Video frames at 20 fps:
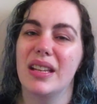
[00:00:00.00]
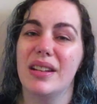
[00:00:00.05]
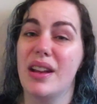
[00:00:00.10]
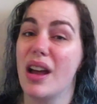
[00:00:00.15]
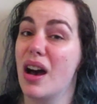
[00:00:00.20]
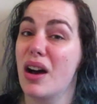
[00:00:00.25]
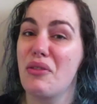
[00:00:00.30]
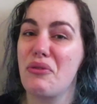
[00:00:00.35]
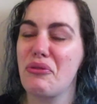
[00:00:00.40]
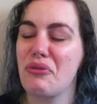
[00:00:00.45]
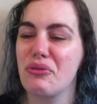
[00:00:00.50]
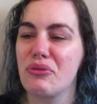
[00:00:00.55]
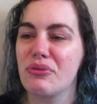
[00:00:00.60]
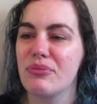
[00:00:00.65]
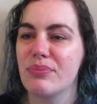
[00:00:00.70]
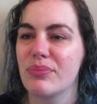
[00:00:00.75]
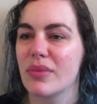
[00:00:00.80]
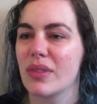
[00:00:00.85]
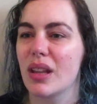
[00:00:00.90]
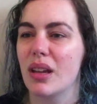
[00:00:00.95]
enough,
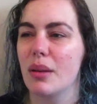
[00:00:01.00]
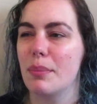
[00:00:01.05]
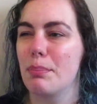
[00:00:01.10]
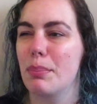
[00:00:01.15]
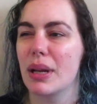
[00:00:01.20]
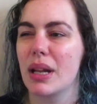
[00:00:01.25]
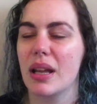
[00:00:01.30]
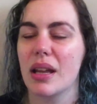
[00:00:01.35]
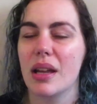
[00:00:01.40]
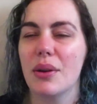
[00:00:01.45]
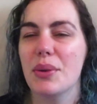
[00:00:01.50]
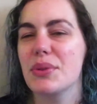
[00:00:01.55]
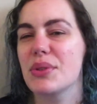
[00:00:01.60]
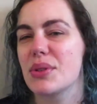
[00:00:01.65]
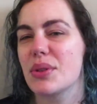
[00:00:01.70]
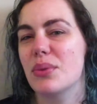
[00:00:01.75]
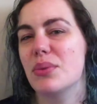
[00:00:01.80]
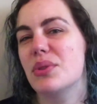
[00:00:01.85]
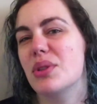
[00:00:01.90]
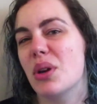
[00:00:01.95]
but I
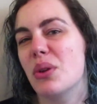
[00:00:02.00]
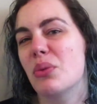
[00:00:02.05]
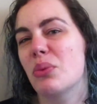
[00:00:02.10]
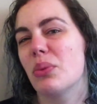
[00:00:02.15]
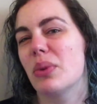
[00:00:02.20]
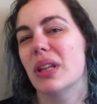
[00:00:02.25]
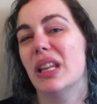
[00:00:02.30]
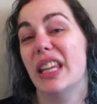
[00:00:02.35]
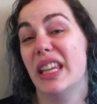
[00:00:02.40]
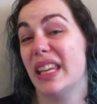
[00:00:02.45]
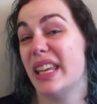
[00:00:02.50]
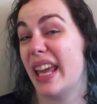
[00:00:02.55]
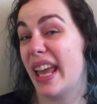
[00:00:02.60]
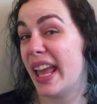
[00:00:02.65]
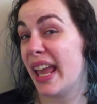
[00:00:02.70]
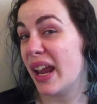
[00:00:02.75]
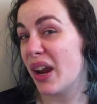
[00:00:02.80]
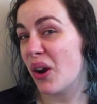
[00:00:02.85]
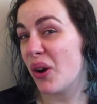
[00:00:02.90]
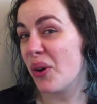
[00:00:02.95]
also don't really
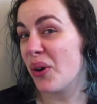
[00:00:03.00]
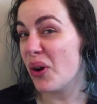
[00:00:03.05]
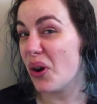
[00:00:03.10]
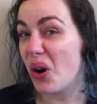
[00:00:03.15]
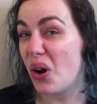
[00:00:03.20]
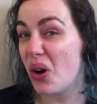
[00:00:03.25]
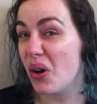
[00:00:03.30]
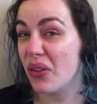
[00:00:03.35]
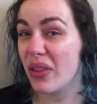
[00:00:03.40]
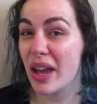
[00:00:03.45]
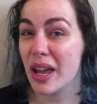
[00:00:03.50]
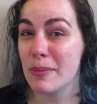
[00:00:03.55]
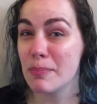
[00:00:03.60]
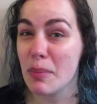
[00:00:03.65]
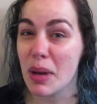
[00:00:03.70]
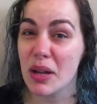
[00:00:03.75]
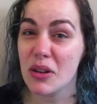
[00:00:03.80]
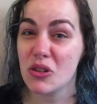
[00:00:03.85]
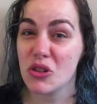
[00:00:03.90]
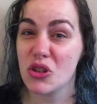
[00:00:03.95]
care all that
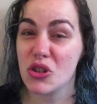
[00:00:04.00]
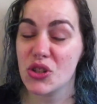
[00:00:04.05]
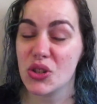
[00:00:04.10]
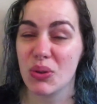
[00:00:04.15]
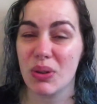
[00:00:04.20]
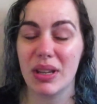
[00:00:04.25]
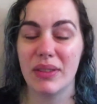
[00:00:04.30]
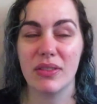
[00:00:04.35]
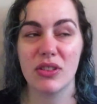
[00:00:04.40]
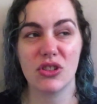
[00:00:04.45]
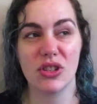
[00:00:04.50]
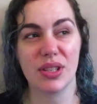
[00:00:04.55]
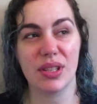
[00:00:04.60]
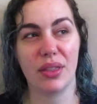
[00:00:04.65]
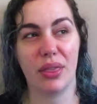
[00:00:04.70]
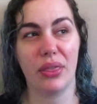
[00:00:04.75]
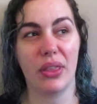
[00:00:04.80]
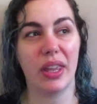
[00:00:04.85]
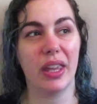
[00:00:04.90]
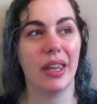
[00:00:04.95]
much, so even just
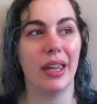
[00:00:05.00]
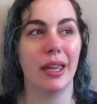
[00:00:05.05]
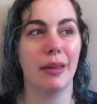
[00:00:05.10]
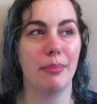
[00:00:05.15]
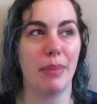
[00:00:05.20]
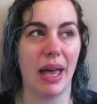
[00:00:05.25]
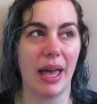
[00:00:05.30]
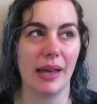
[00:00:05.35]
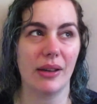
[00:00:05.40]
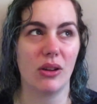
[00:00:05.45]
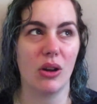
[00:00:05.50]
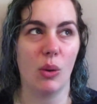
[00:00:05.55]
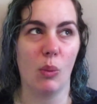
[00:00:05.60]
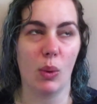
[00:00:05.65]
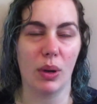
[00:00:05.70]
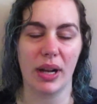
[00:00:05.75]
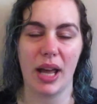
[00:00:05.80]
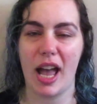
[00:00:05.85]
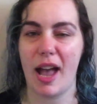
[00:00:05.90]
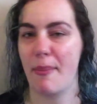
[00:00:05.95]
thinking back on
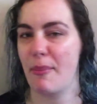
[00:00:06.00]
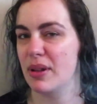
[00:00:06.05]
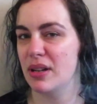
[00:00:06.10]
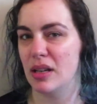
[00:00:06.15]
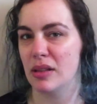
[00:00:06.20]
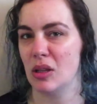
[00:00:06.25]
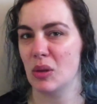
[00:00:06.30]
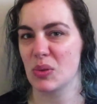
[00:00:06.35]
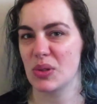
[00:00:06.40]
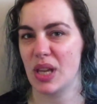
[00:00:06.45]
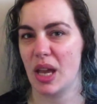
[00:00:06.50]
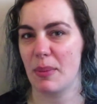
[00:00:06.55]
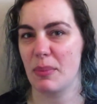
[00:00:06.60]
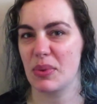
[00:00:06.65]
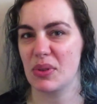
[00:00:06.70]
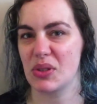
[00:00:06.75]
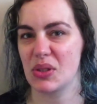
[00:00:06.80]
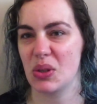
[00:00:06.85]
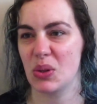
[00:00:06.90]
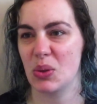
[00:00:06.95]
what happened in those
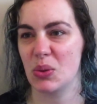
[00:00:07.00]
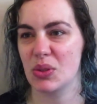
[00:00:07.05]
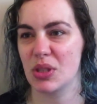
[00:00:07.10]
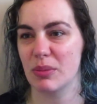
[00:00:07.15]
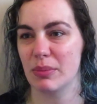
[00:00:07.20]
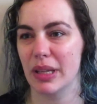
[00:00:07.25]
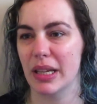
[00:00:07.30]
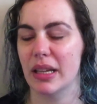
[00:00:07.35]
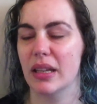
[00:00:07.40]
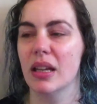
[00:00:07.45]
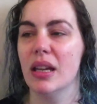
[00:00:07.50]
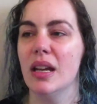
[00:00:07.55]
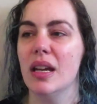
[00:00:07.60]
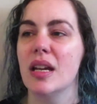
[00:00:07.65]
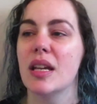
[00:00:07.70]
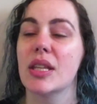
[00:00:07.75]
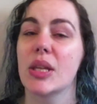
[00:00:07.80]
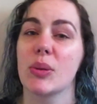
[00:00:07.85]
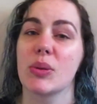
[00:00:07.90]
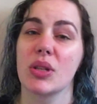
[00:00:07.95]
episodes, and like,
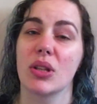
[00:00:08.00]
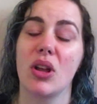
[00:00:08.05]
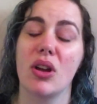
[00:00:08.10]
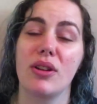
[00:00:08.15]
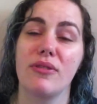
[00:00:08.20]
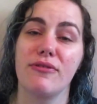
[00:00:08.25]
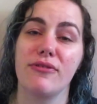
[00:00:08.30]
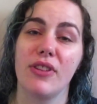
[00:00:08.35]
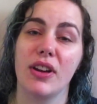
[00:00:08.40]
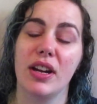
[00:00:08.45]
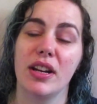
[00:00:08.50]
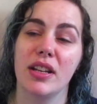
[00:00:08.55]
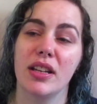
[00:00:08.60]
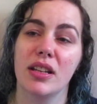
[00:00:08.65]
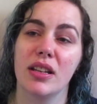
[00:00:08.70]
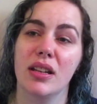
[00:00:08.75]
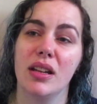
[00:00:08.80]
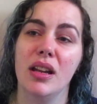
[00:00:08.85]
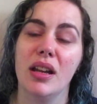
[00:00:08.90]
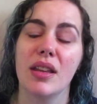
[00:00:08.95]
there was a lot of
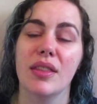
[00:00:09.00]
fighting,